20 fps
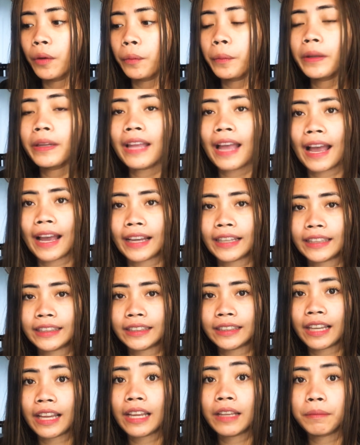with
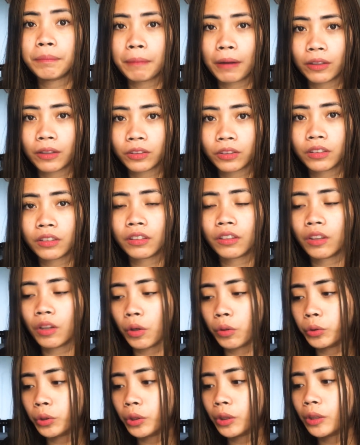eyes and mouth
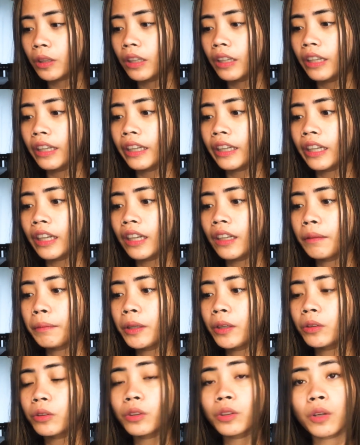closed. Can be
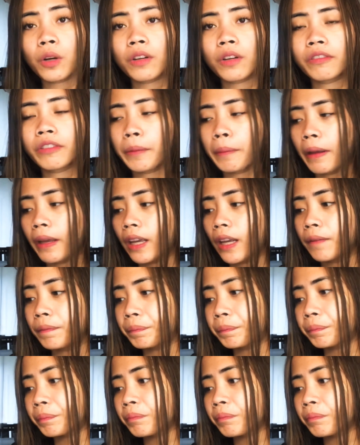used over makeup.